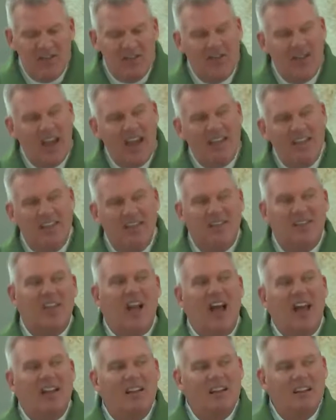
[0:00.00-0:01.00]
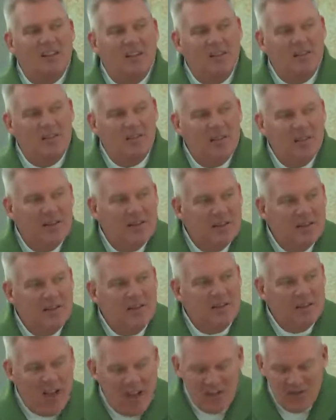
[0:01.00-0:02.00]
had silenced the
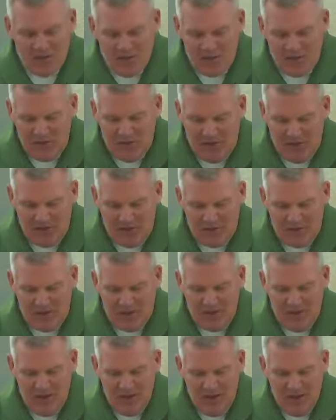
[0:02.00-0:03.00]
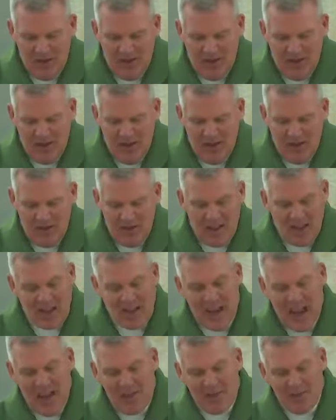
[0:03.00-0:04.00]
Sadducees, they
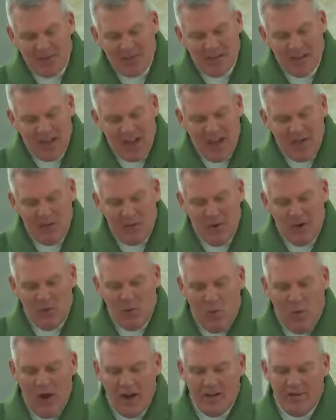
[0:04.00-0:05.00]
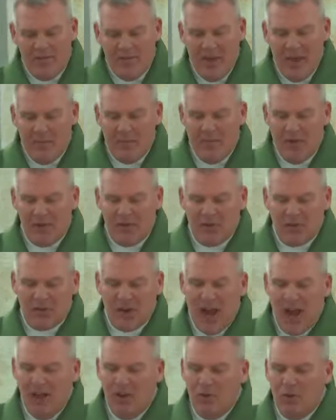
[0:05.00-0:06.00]
gathered together and one of them, a
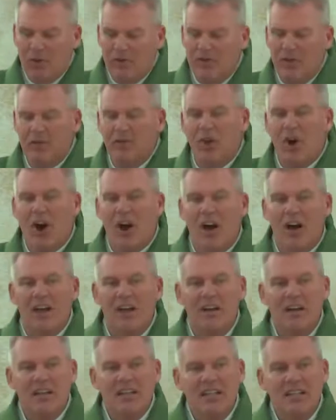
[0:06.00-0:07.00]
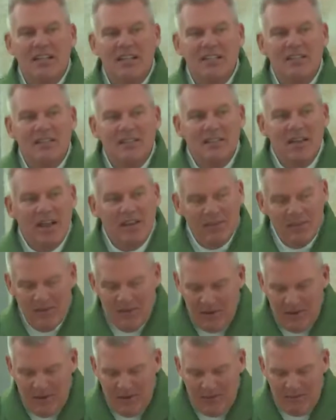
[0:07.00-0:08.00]
scholar of the law,
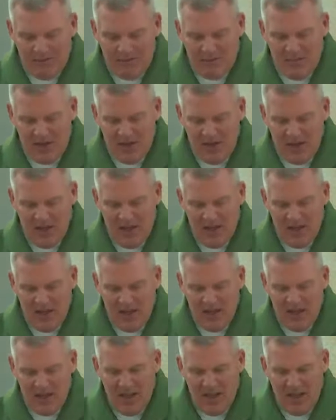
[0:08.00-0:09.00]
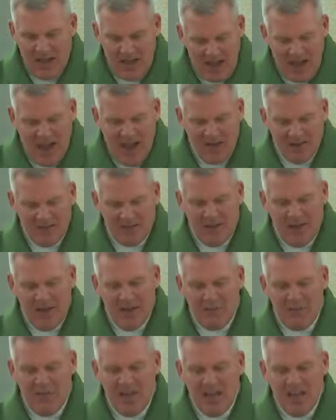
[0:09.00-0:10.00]
tested him and asked
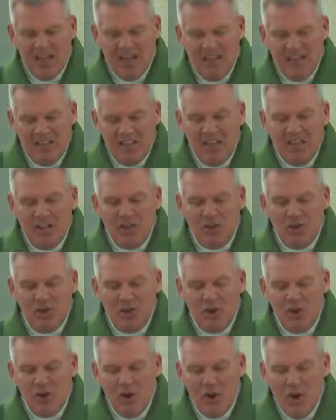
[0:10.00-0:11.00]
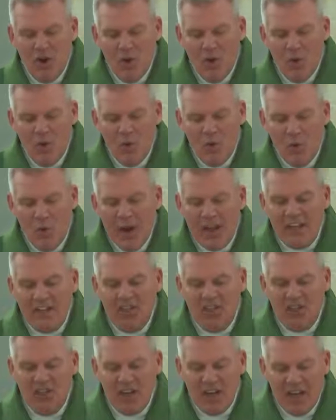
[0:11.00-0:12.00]
him, Teacher,
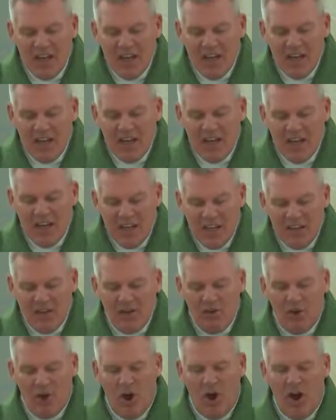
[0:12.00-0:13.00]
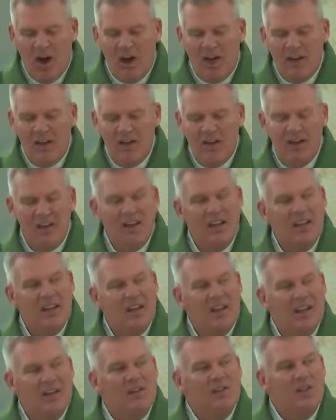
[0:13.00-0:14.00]
which in the law
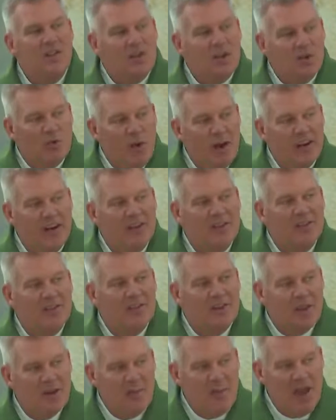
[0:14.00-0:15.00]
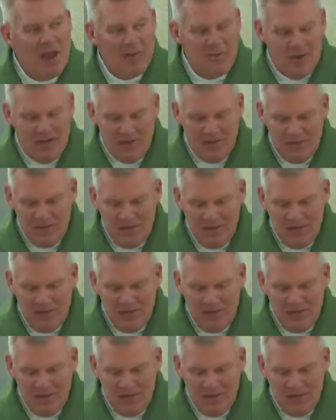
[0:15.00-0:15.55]
is the greatest commandment?